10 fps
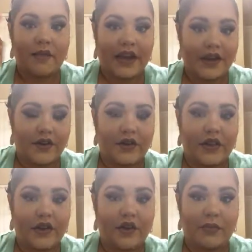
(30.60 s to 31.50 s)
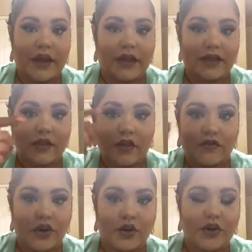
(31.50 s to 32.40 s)
Painterly or MAC
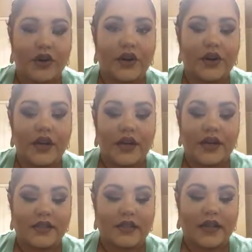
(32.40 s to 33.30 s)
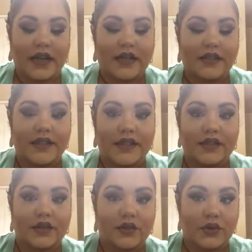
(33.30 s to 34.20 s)
Soft Ochre. It's a good
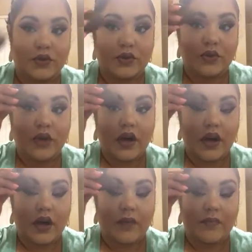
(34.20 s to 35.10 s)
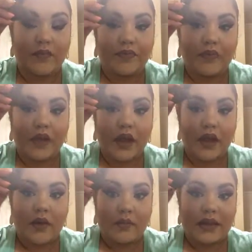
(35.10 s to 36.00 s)
idea to
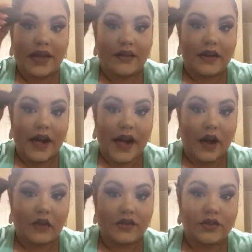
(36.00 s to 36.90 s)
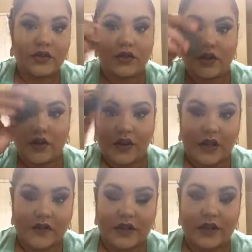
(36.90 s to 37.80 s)
blend it out so it's all
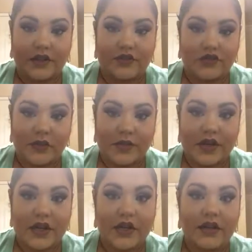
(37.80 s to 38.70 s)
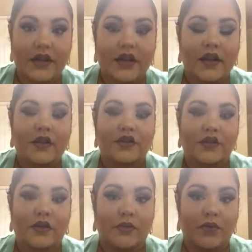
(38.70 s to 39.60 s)
evenly distributed.
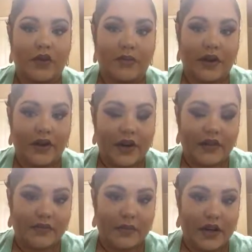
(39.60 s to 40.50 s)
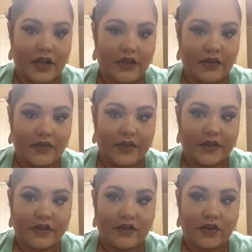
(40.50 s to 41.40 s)
So the Beauty Blender has many
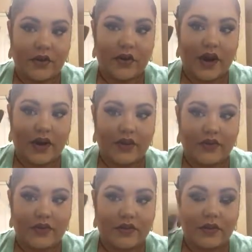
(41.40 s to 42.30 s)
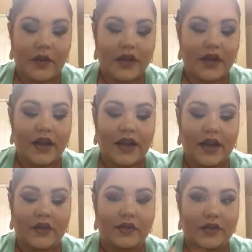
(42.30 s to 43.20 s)
uses. So I use this one,
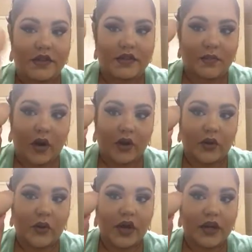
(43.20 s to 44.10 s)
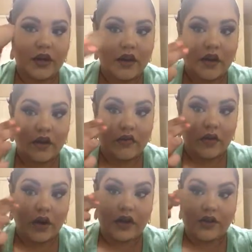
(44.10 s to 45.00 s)
and I use the smaller one
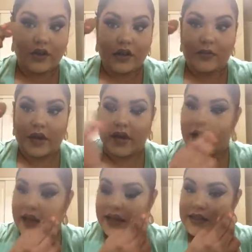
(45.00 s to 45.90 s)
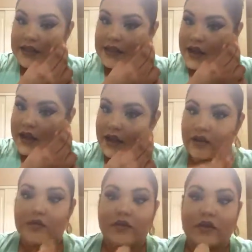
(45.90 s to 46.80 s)
for underneath my eyes
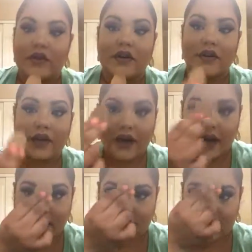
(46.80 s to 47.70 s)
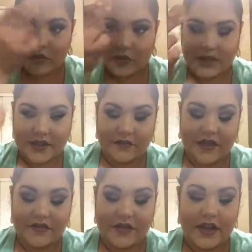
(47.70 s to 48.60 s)
and for the highlighted points of
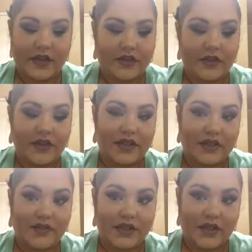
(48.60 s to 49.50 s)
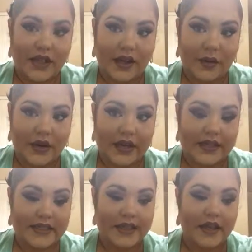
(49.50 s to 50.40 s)
my face. So that's the first thing I wanted
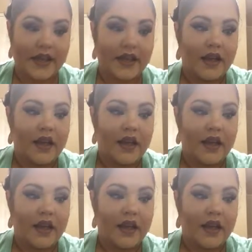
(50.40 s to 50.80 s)
to say.